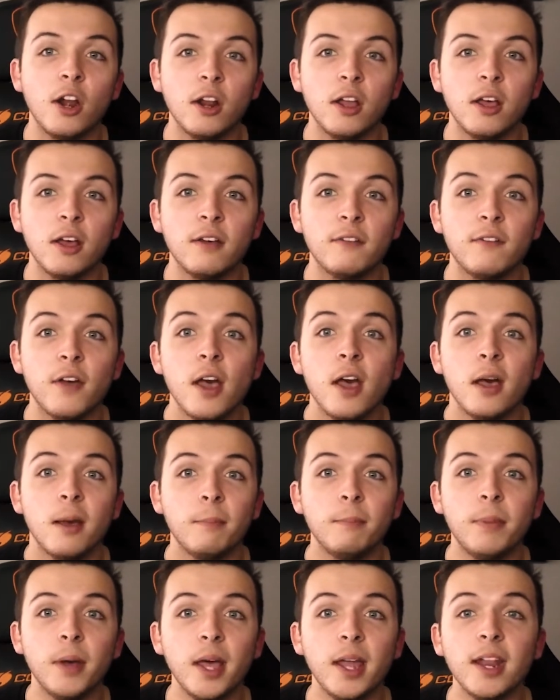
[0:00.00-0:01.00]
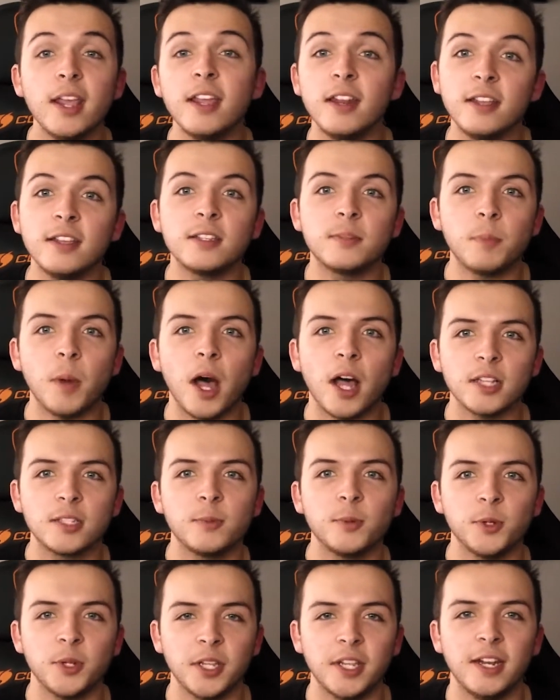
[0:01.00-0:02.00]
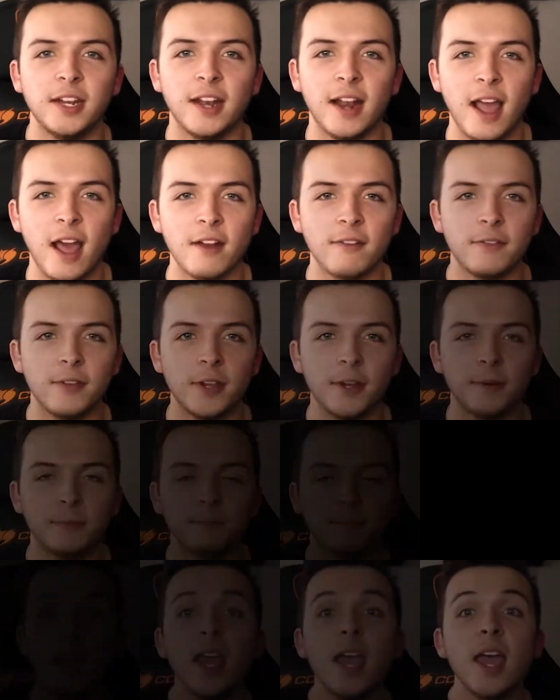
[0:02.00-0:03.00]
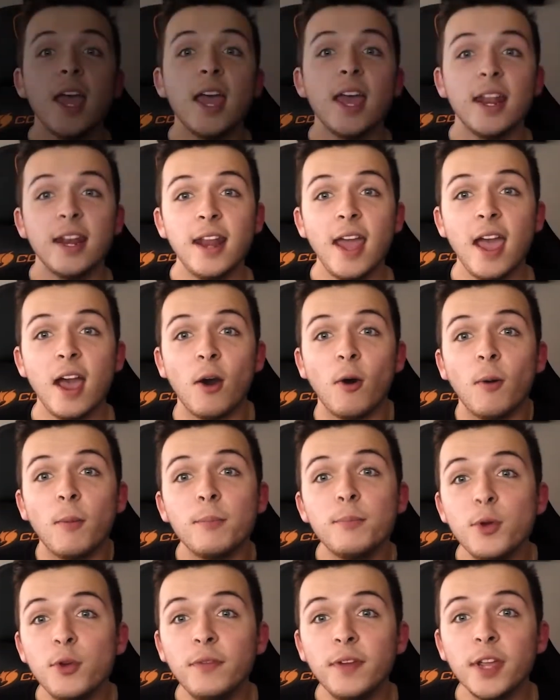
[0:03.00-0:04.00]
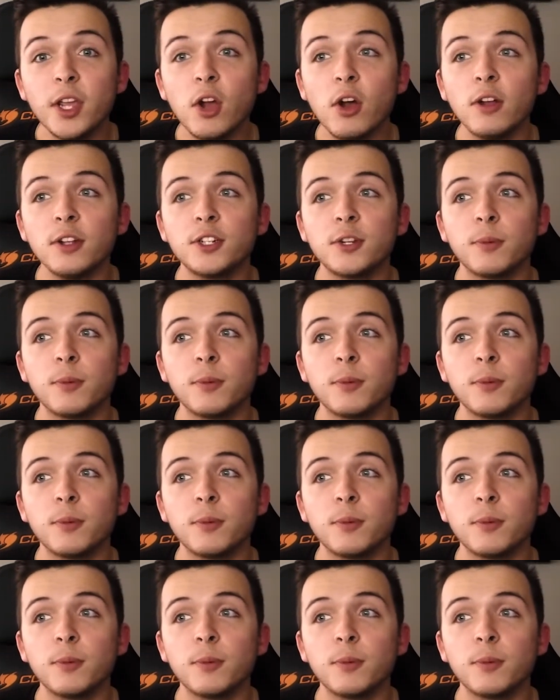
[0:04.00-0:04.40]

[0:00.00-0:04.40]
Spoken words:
of, but it is possible to get it out of here. Now, moving on to